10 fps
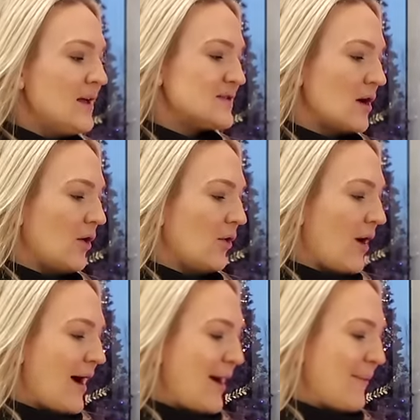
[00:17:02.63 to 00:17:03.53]

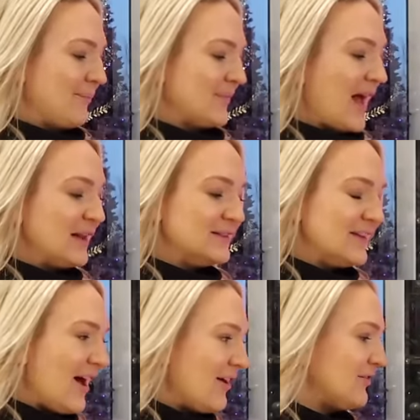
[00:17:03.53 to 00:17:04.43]
So I
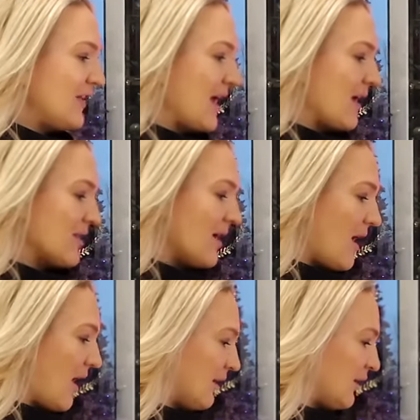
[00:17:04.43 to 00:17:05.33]
love like the
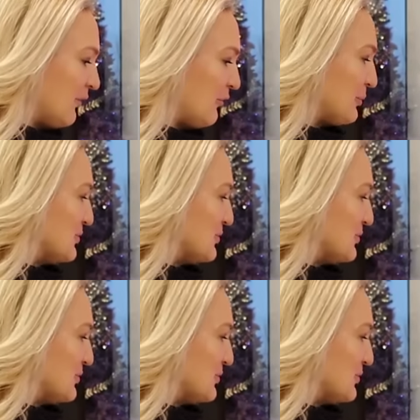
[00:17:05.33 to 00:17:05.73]
olive